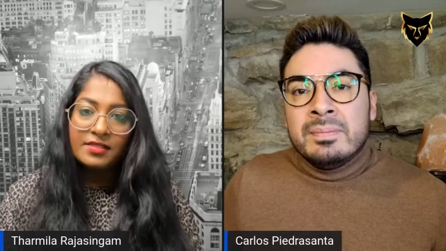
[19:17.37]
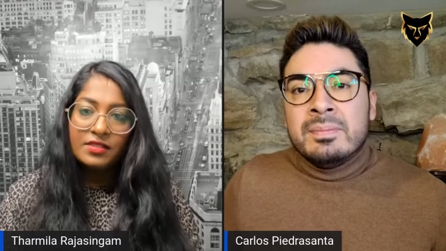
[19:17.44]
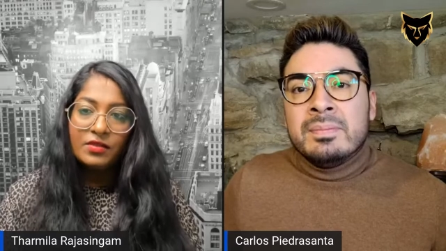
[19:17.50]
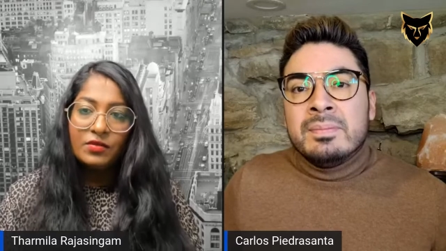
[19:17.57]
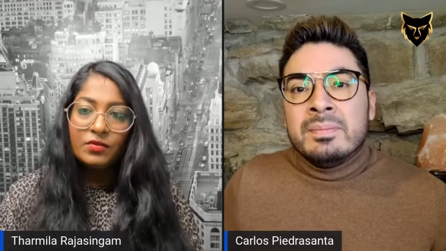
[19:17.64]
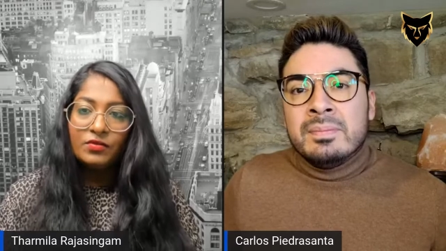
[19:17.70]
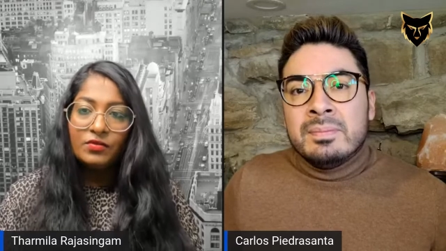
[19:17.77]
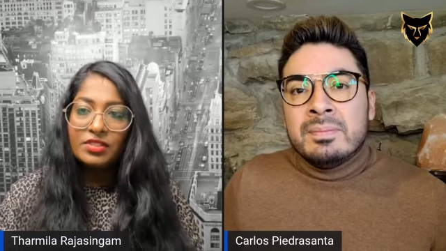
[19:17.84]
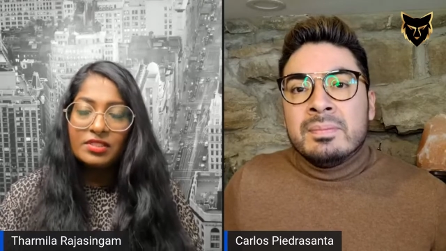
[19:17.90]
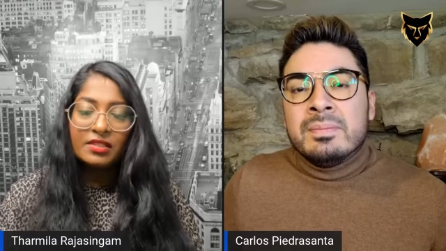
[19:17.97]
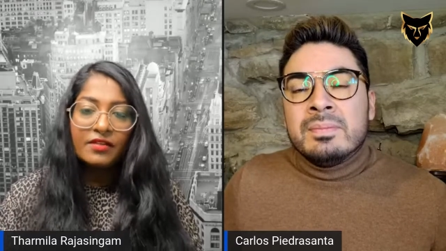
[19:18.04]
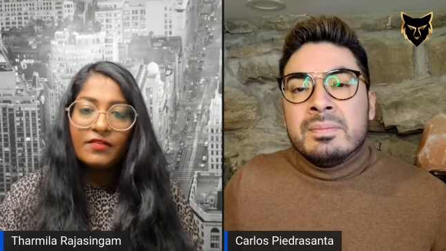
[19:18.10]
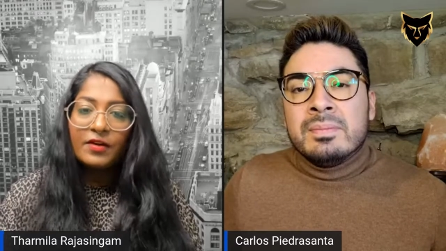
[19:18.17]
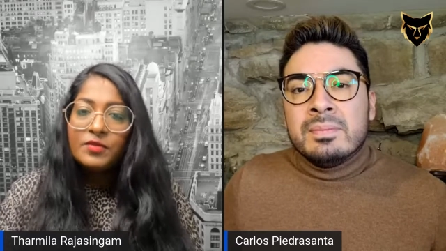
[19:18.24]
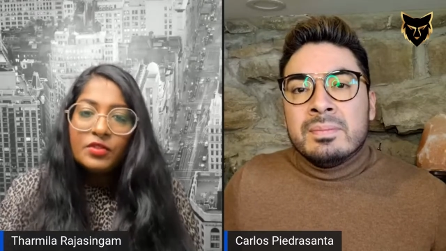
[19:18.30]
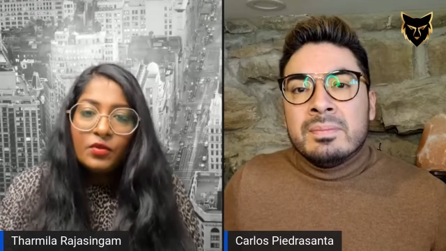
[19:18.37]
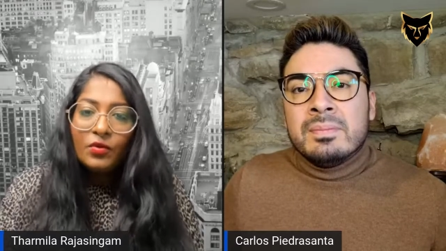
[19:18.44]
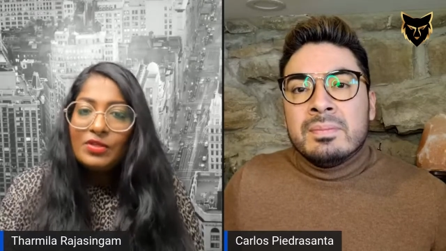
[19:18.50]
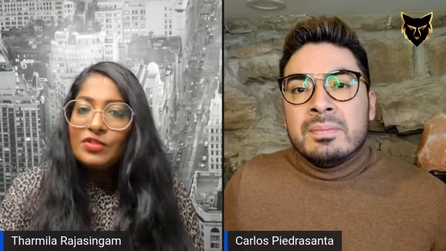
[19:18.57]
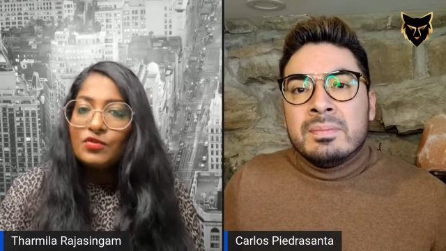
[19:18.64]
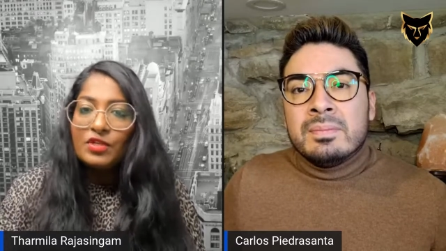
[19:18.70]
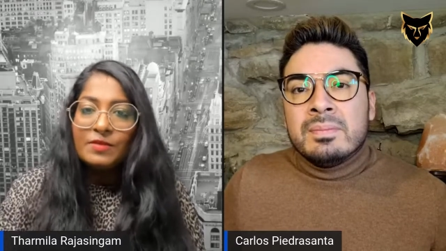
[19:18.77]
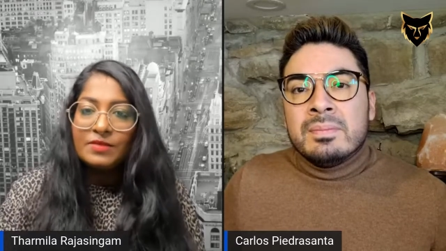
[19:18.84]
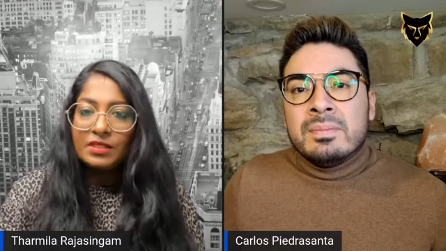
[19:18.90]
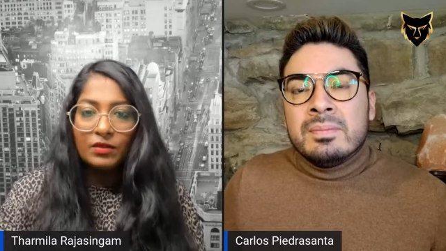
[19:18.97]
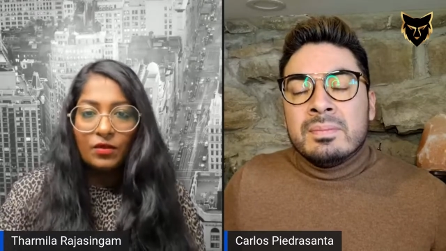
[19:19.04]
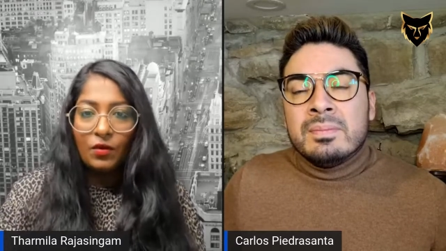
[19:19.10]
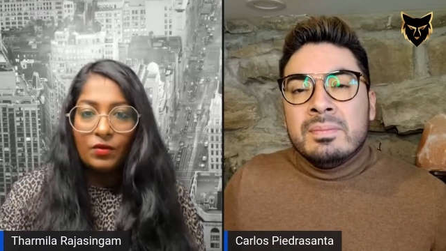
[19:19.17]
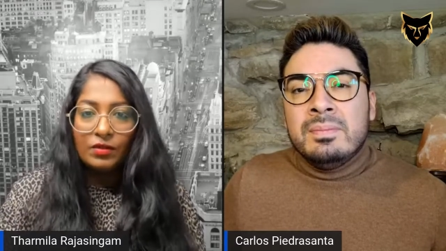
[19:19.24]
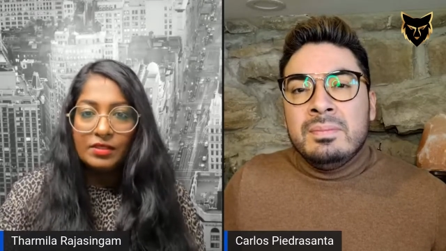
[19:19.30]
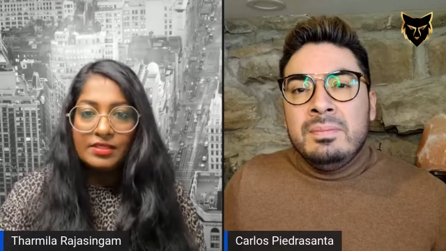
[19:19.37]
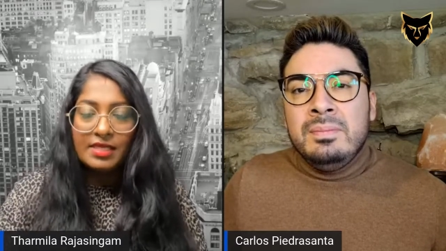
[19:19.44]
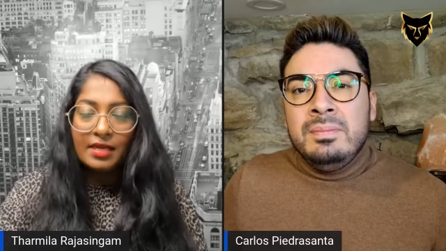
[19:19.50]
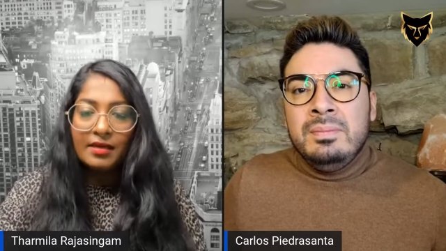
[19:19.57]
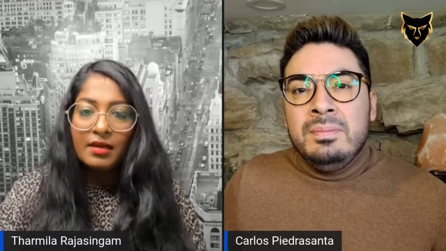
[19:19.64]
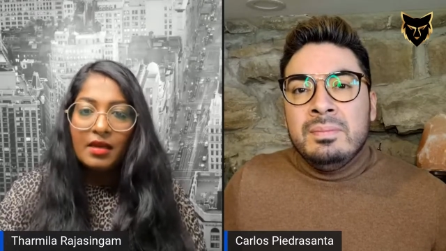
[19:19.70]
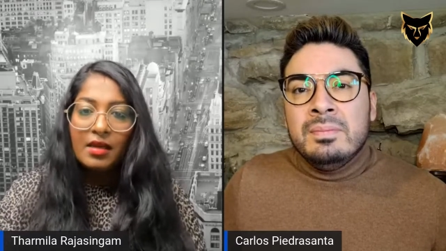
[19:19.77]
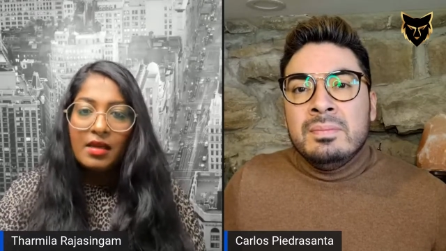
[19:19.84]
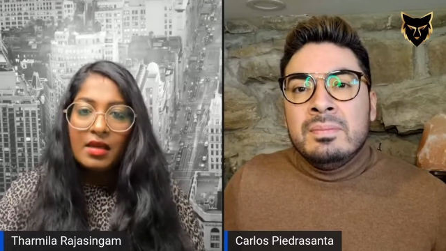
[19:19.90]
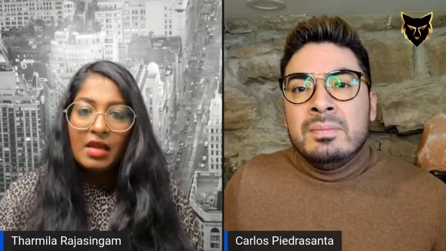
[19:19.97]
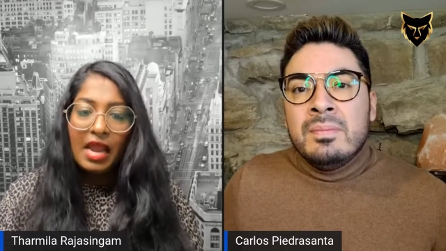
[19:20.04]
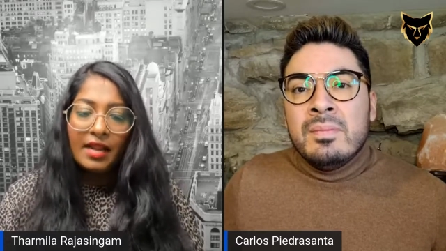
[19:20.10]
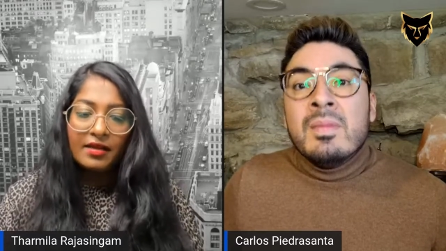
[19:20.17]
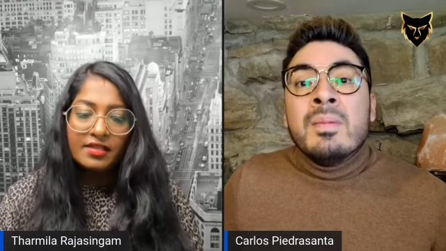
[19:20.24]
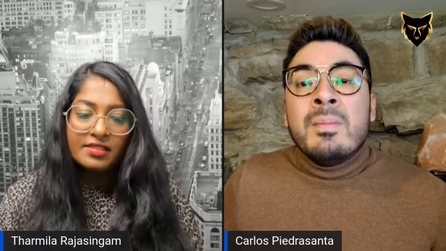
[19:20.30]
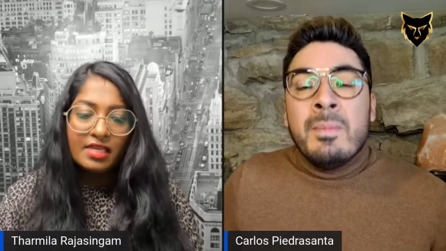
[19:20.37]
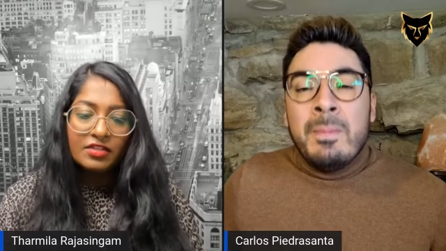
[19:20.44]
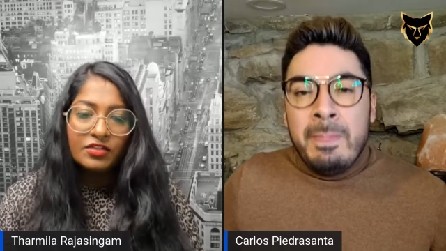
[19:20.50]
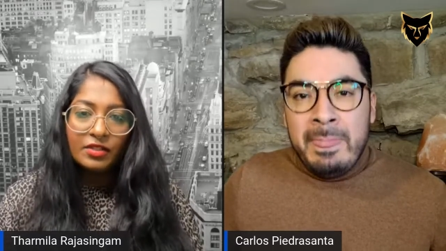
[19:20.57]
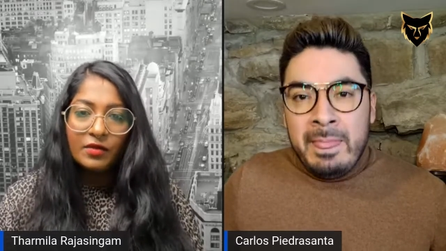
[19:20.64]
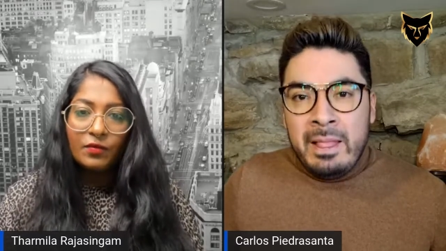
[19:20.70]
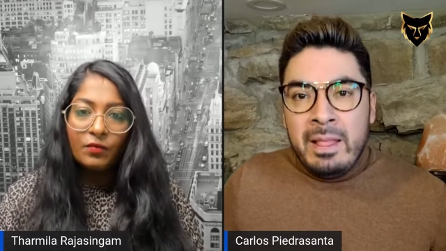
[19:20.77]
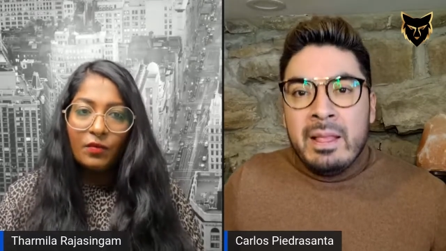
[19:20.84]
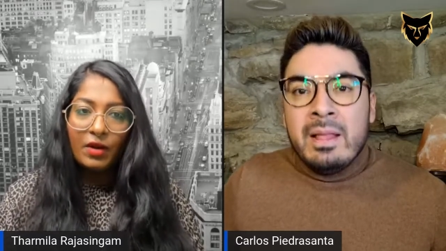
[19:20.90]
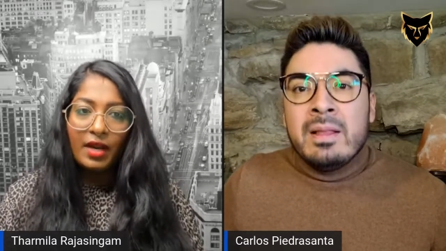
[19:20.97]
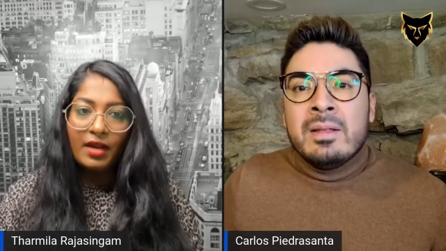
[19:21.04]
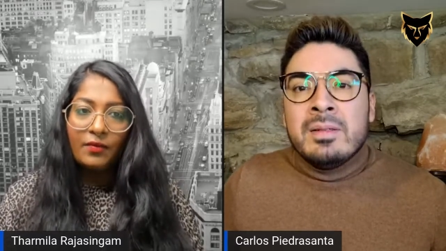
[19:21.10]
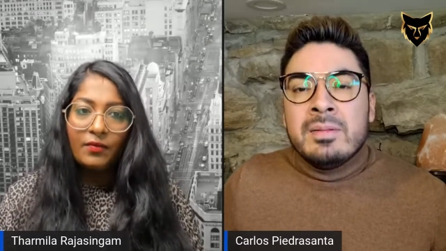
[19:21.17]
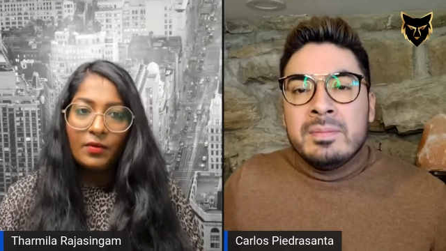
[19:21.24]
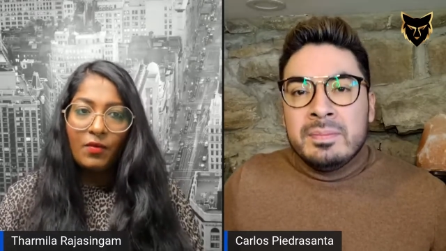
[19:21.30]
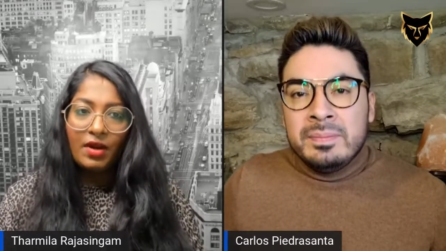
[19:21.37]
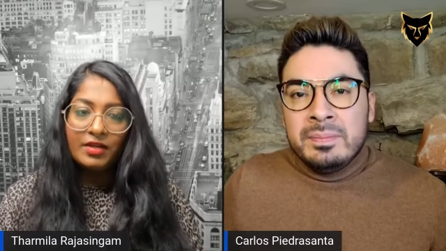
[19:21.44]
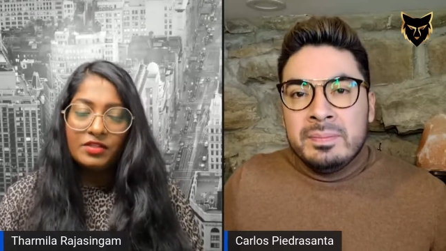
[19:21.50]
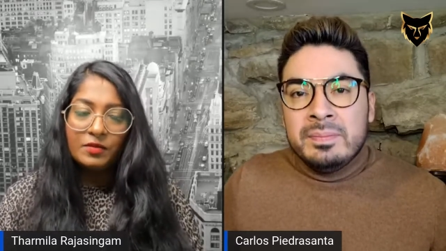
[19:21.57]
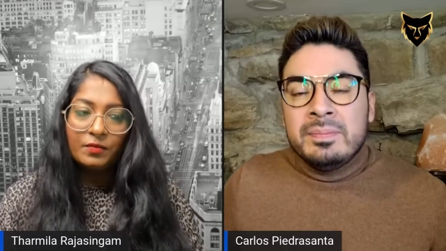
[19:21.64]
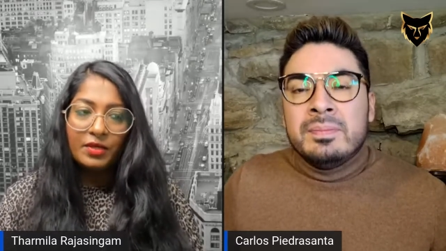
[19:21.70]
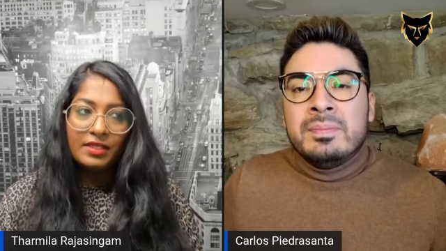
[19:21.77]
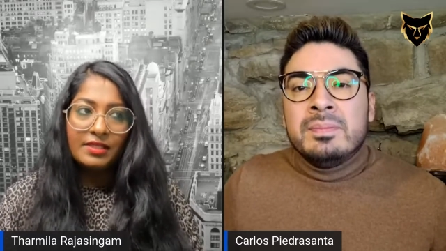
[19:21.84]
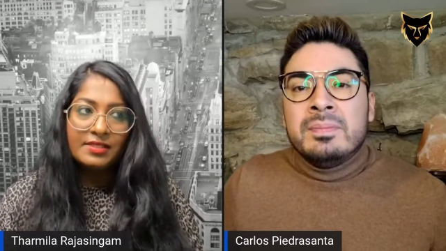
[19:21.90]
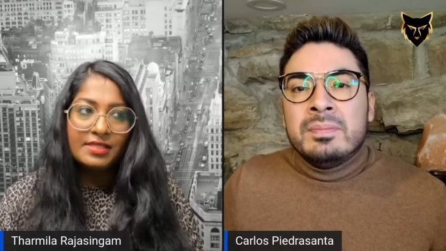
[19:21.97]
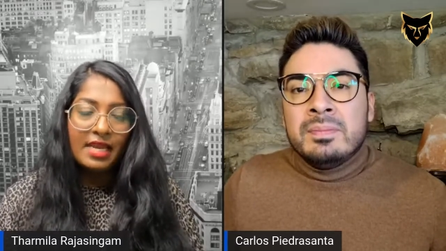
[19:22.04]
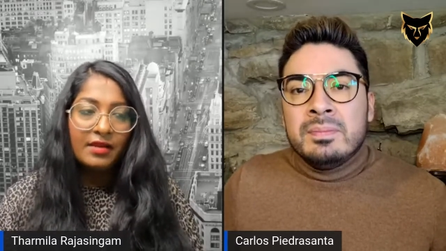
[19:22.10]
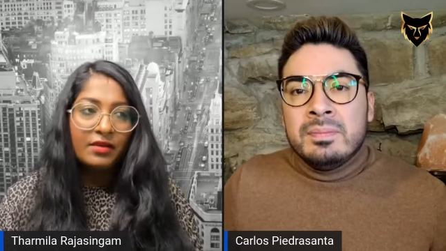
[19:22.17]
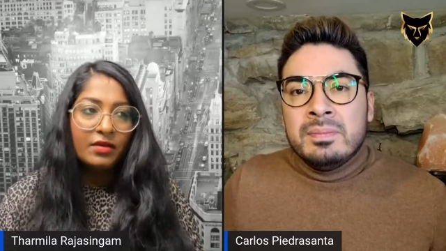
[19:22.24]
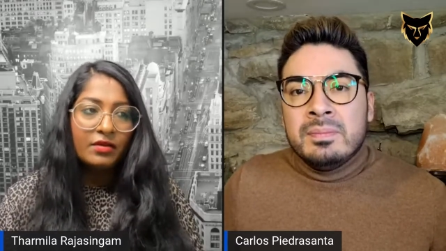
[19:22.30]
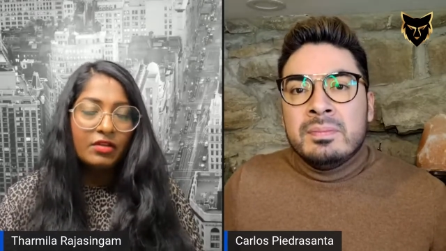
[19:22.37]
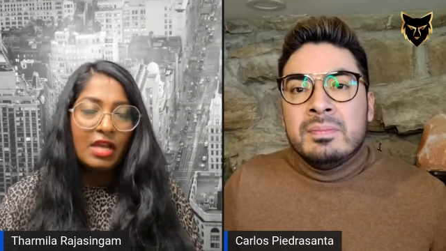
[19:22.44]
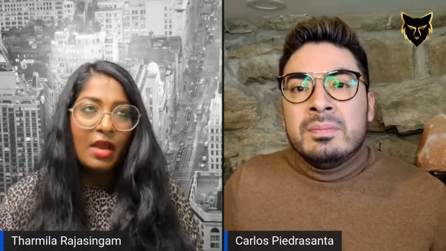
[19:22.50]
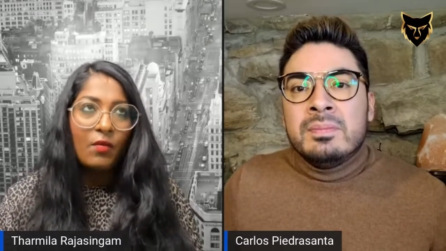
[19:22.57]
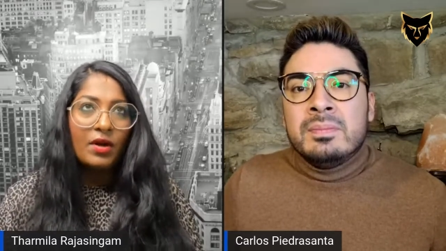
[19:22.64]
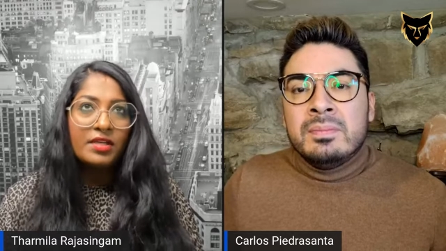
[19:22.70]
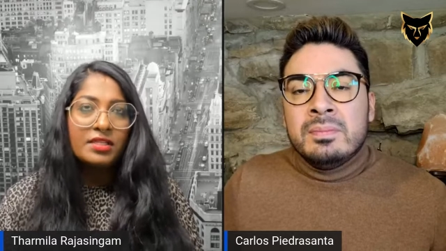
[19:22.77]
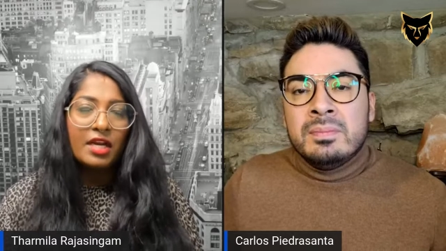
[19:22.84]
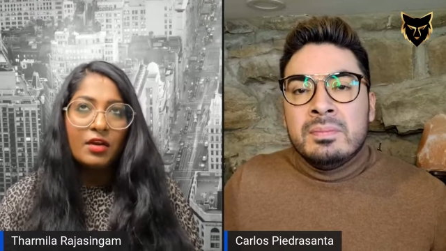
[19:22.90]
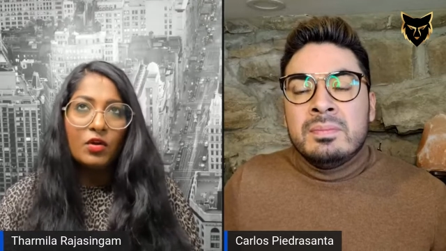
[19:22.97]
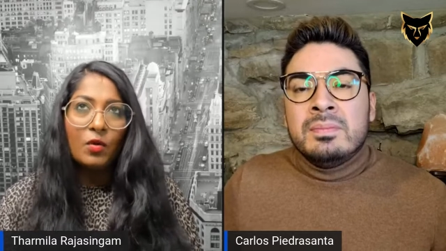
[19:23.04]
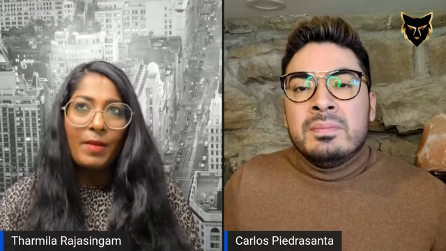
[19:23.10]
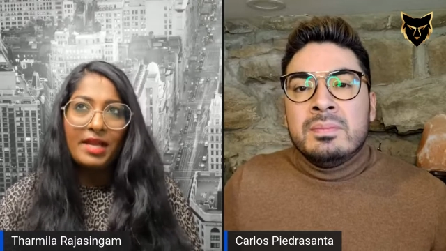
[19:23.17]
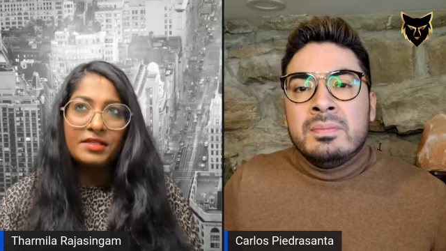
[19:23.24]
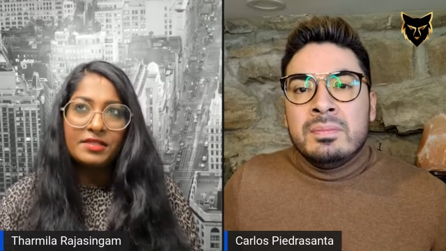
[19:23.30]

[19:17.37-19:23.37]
Speaker 1: You just live up to your own dreams and goals, and and essentially why we wanted to bring this. And I wanted to kind of go back